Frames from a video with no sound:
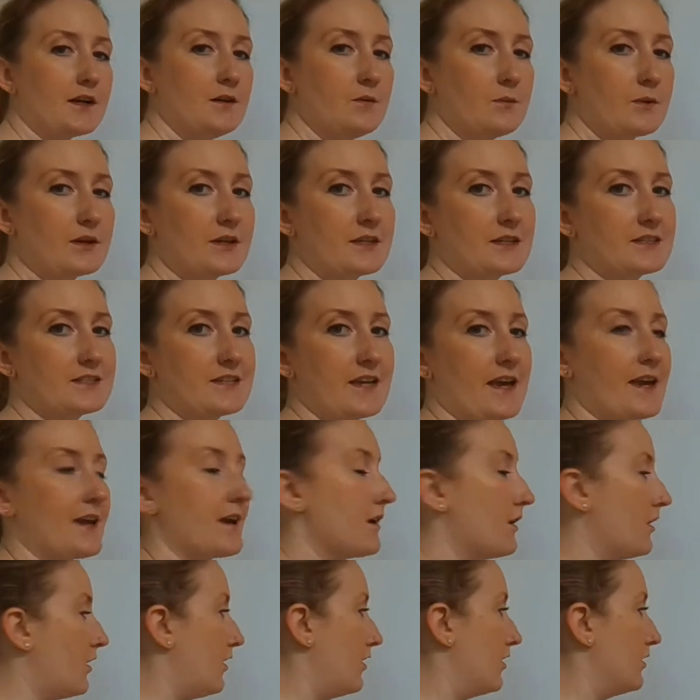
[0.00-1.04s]
we're going to take
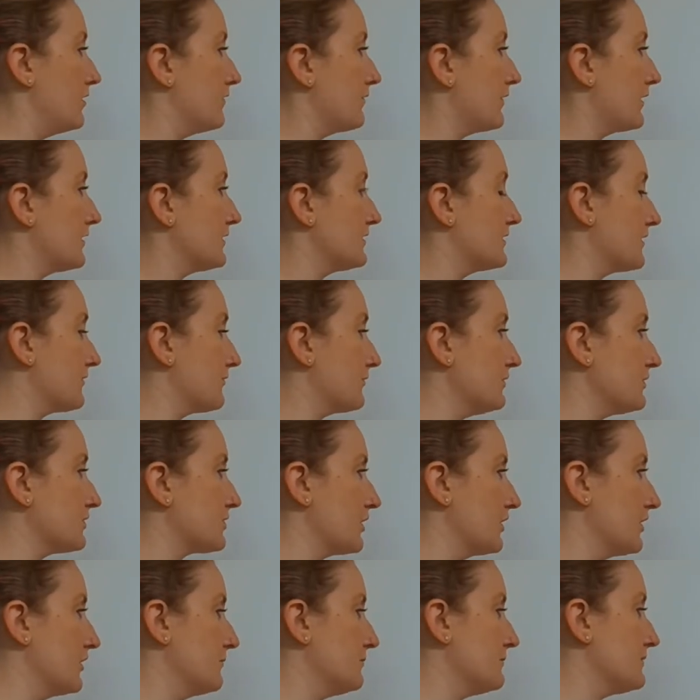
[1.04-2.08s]
all of our different
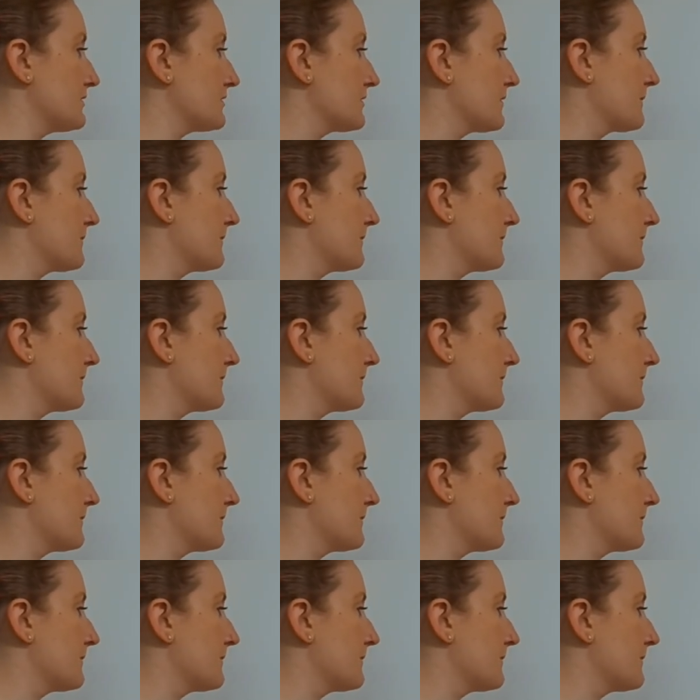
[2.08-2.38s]
terms,